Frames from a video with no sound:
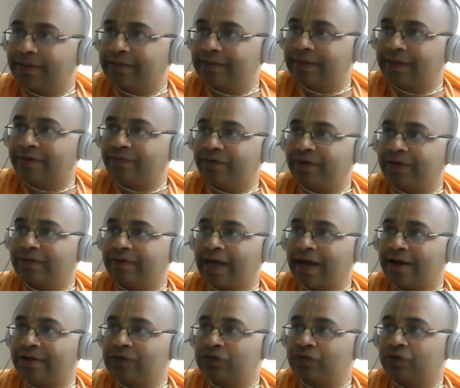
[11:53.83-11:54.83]
then one
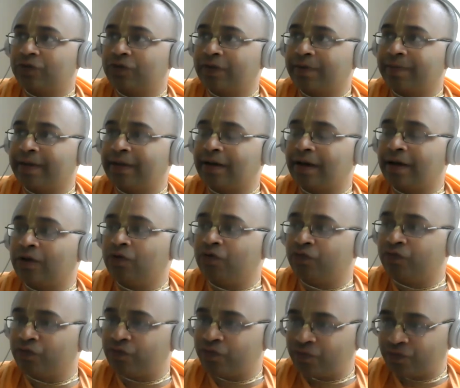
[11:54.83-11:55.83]
has to remain
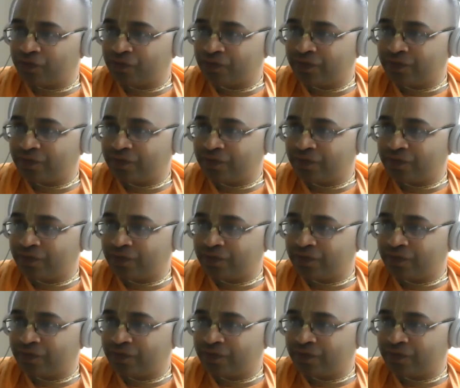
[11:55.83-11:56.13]
aloof